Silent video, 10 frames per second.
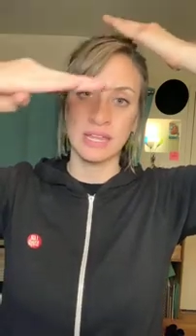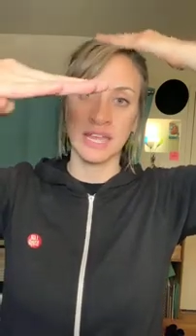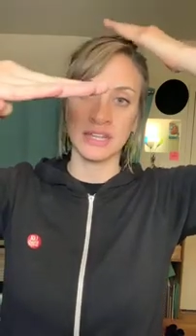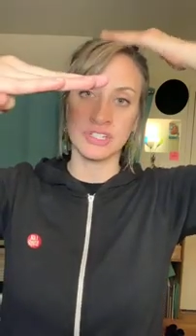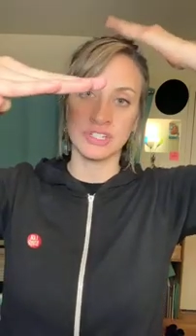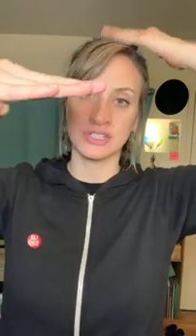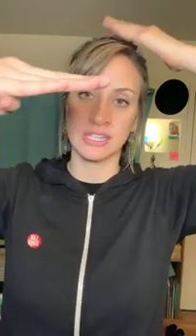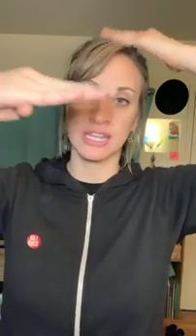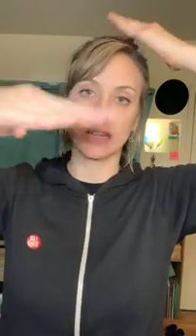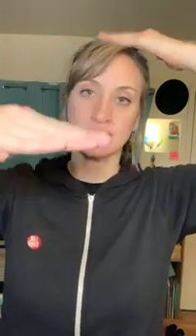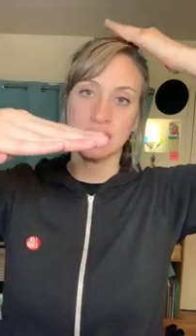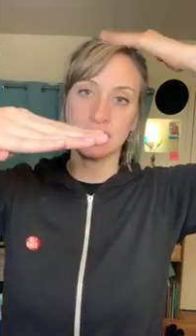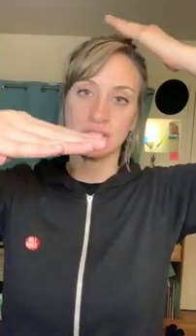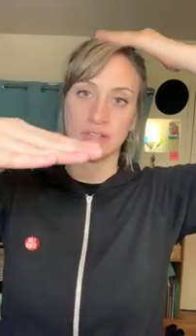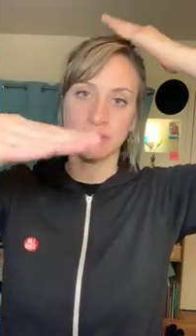and it just like takes
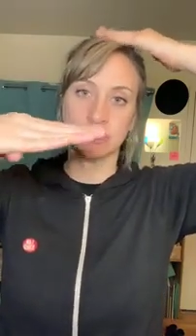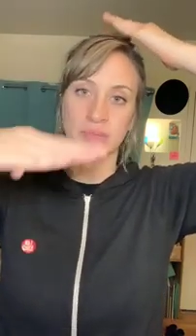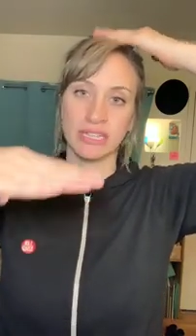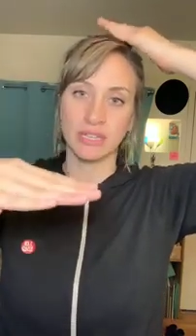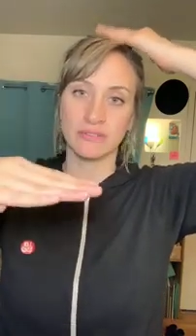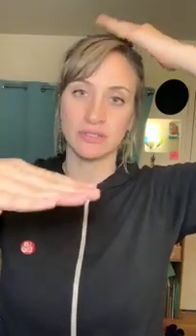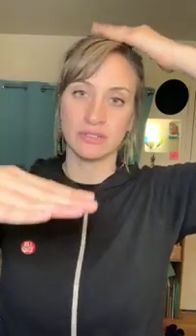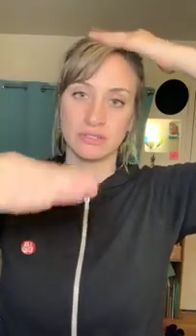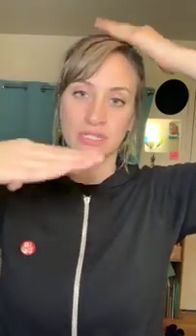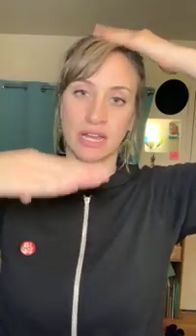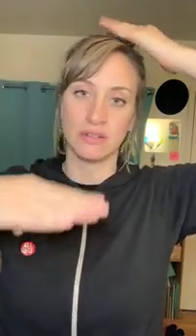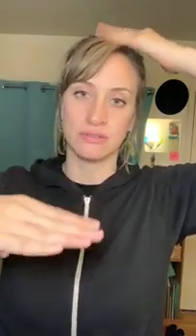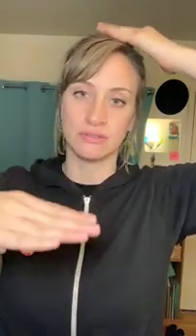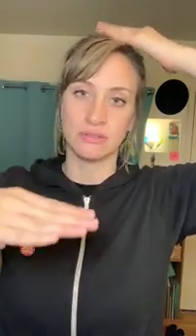you level by level down,